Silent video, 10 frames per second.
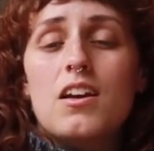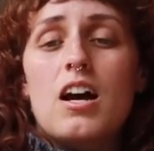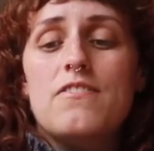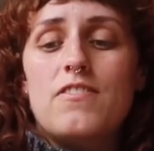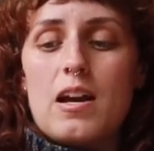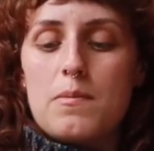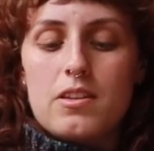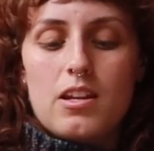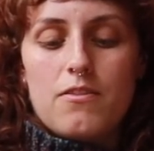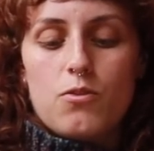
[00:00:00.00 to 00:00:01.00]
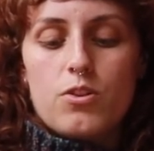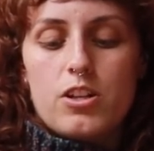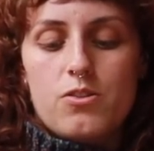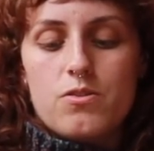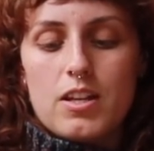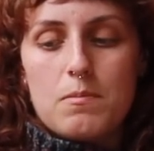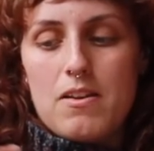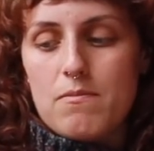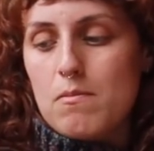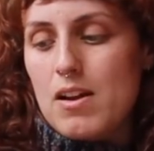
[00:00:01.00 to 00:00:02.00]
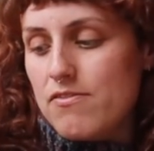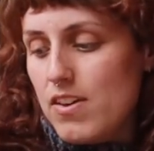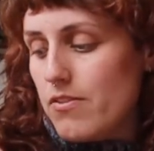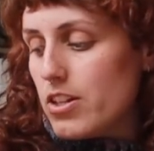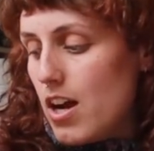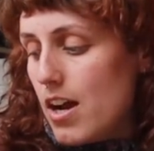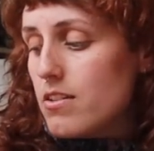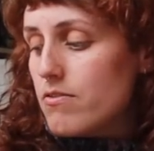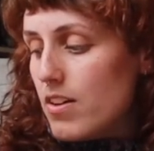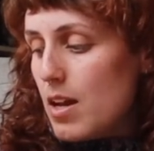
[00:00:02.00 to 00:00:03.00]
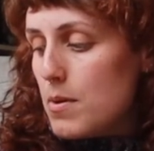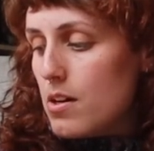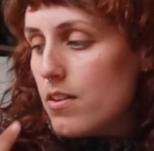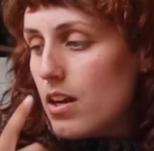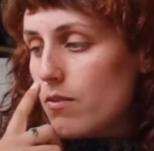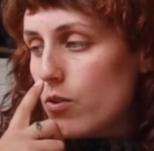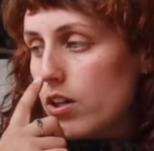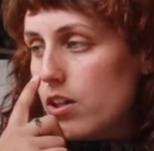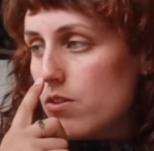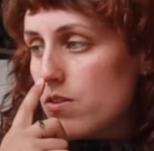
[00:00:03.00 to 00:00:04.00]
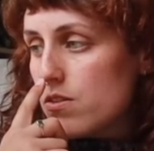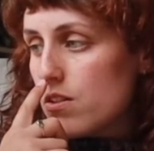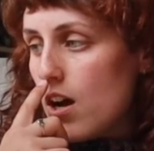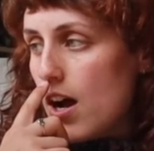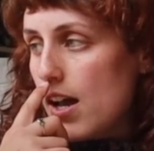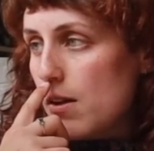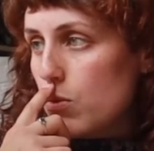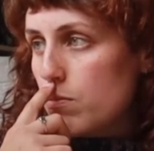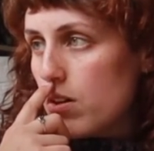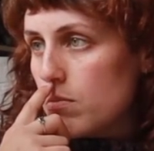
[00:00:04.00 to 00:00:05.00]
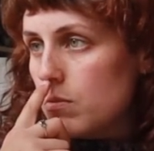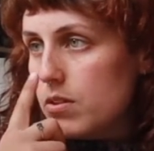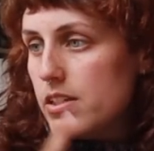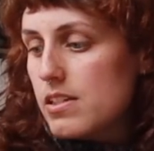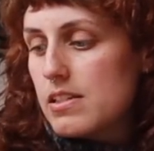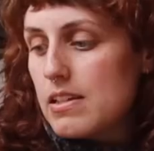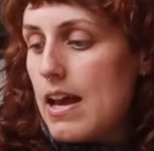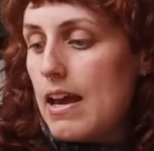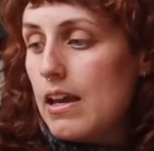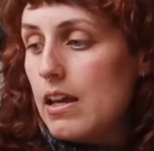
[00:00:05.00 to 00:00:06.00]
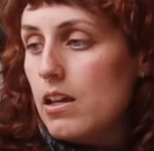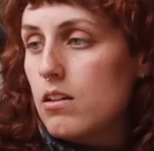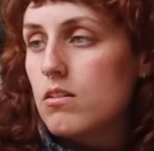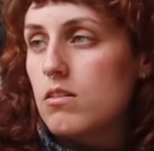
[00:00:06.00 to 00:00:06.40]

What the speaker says: a fiber that I've already used, like my favorite kind of fiber that I've already used, I would probably say